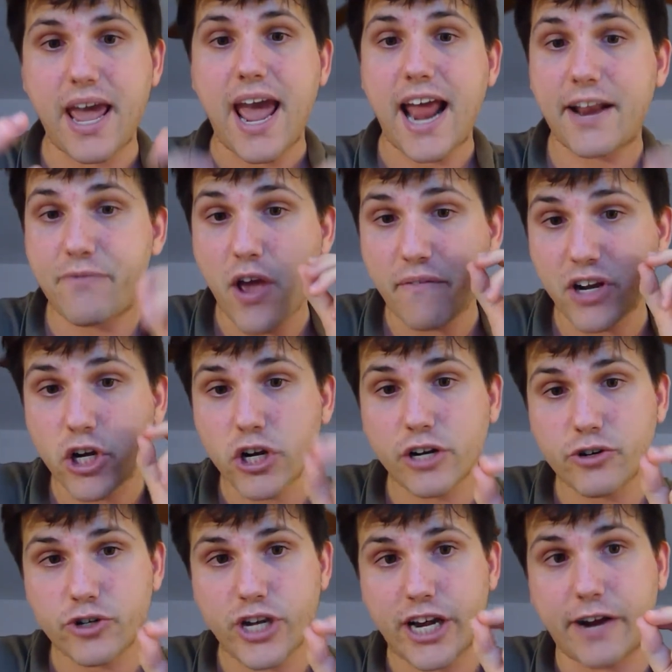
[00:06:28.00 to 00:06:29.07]
And if you have a good
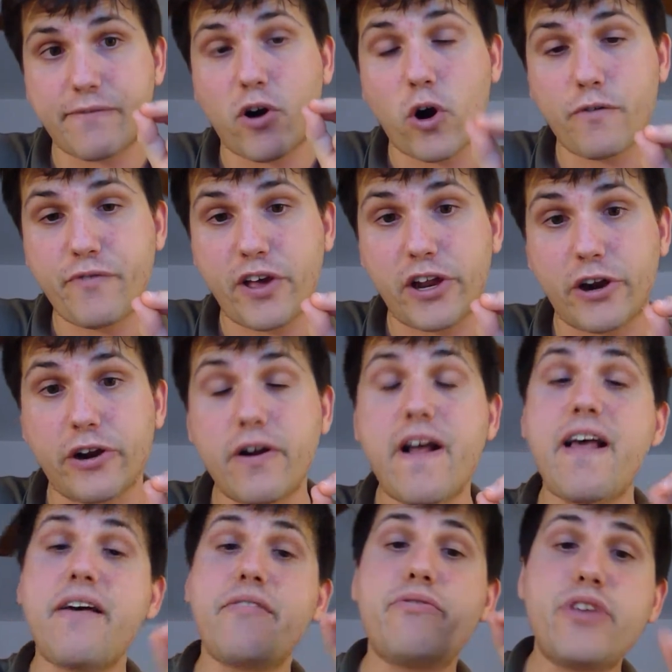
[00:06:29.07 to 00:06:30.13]
understanding of heart failure,
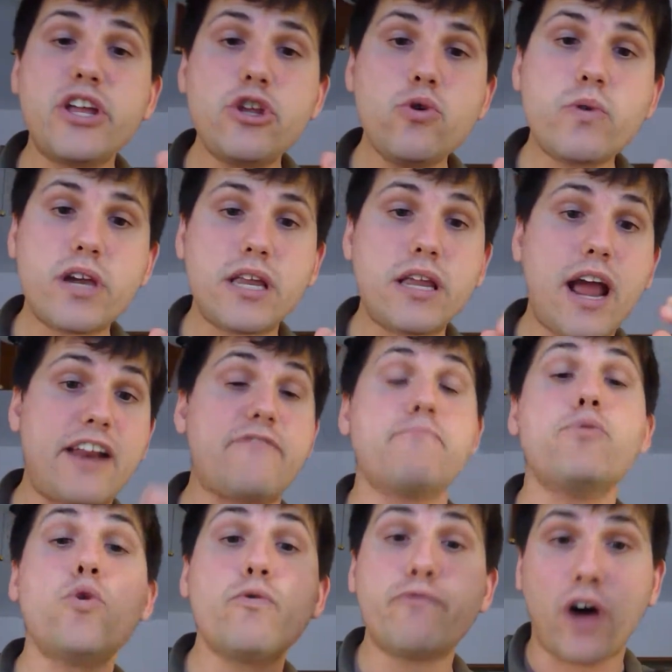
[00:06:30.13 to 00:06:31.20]
then you can kind of
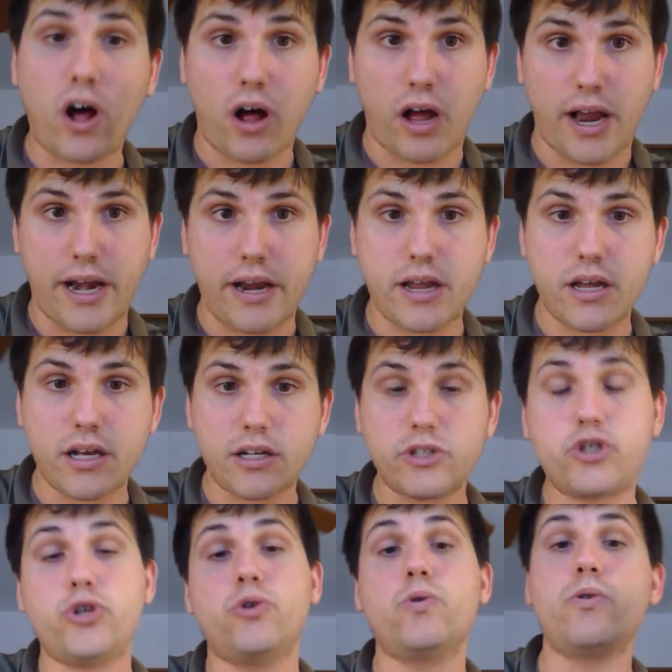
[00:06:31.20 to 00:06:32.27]
move on
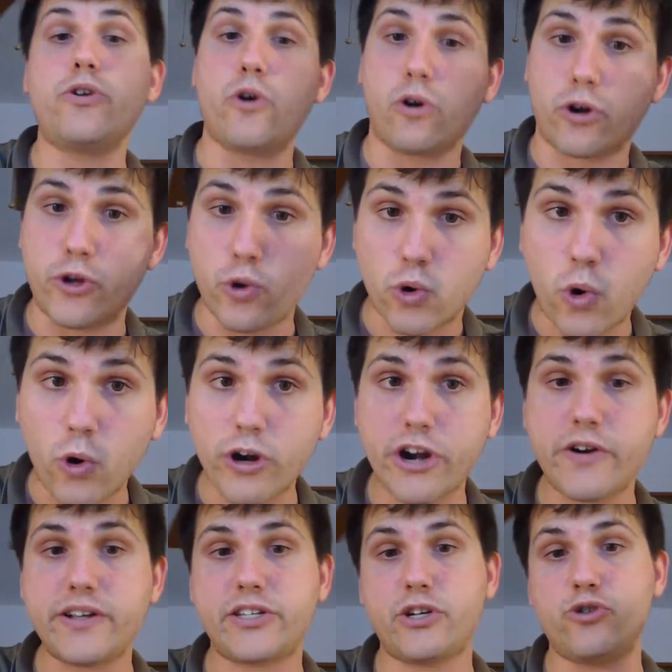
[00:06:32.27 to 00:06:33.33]
to your acute
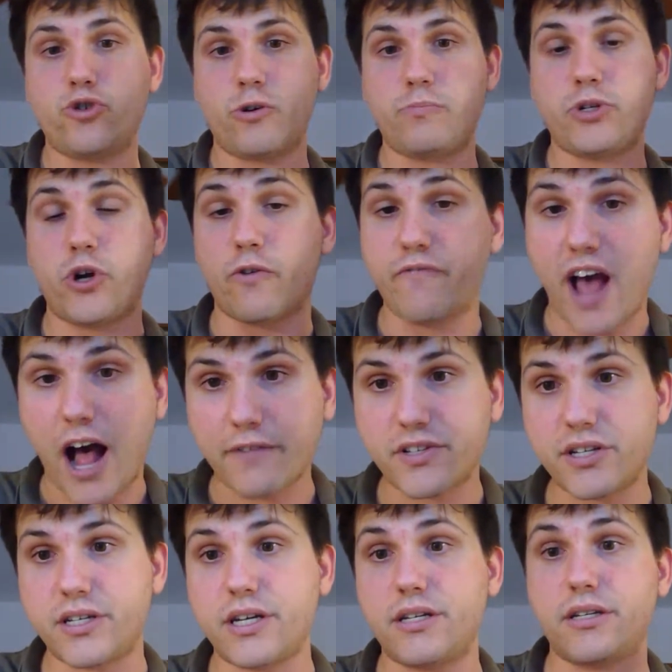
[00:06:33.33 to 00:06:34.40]
coronary syndromes, your valve
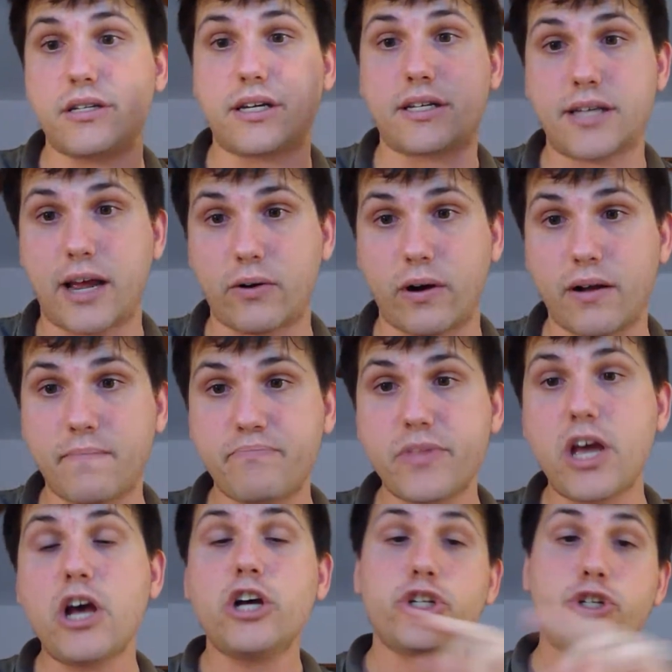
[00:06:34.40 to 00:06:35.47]
diseases, et cetera.
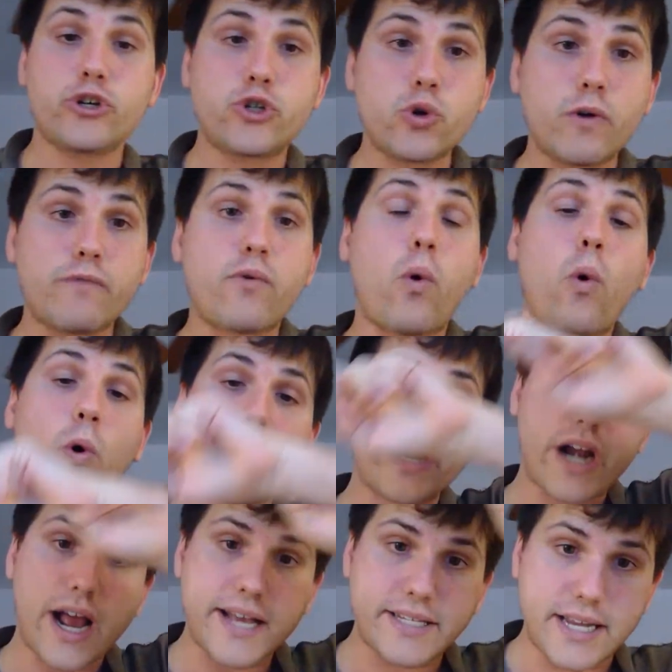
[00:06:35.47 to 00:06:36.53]
So you're sort of
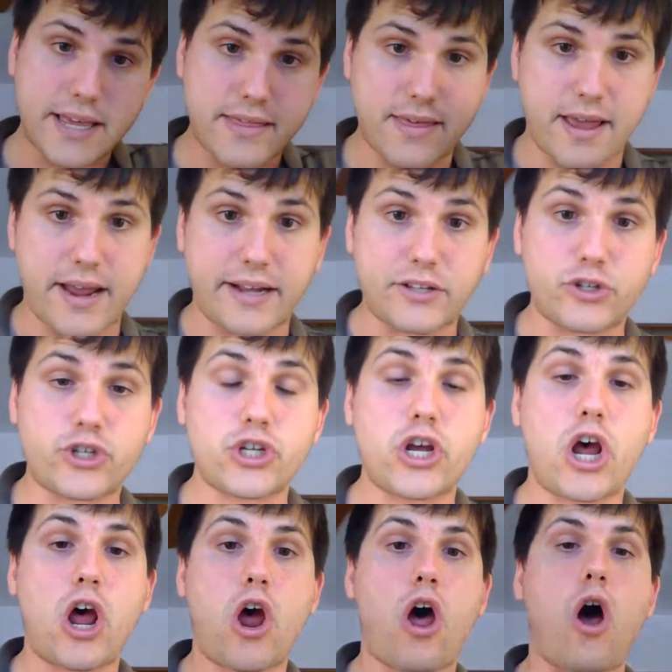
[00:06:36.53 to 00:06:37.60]
organizing things
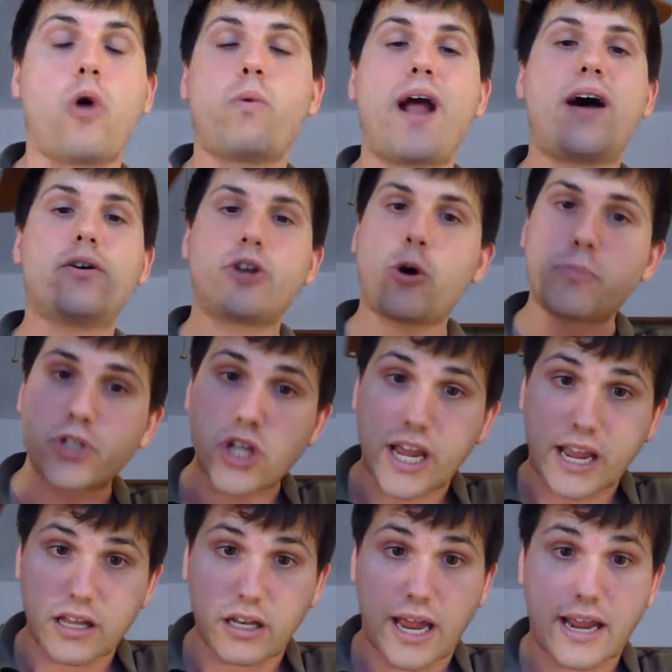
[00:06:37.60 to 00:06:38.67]
around almost
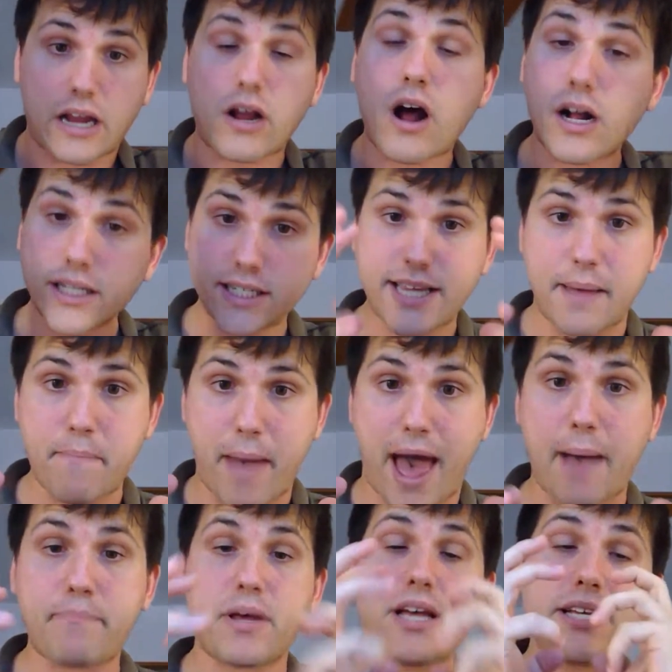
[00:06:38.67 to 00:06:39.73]
like a concept
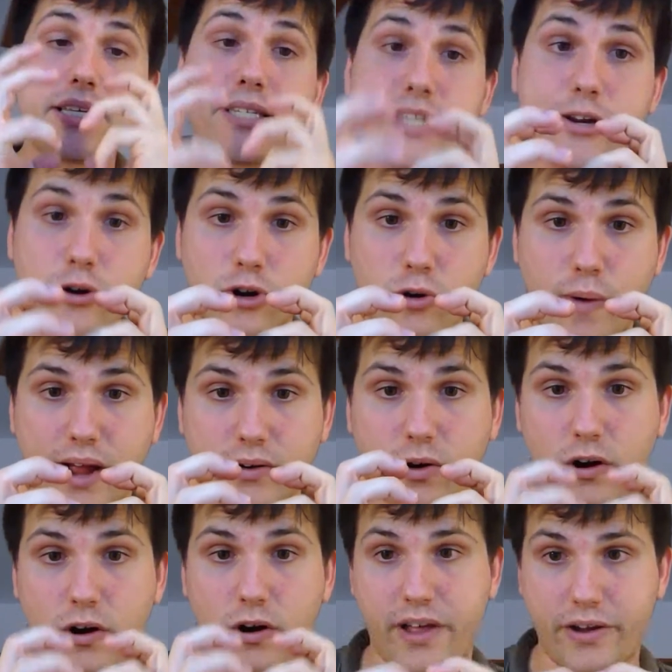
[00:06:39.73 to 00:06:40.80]
map centered around
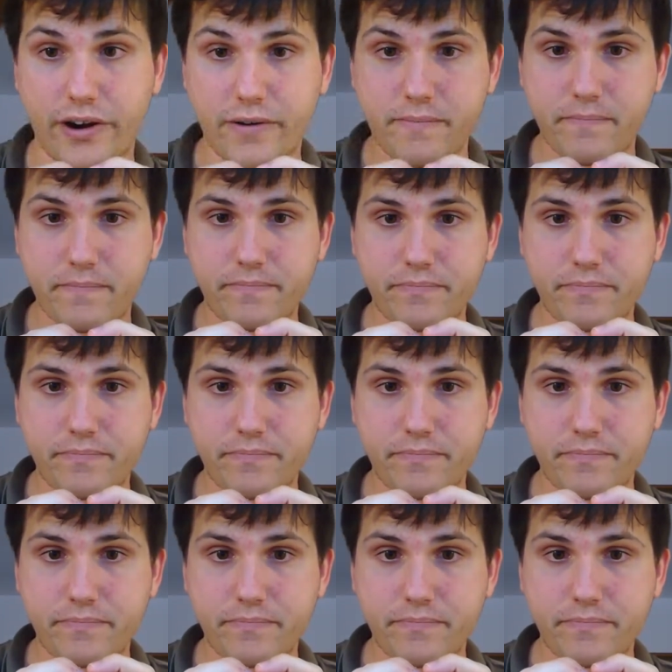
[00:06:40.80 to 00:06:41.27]
heart failure.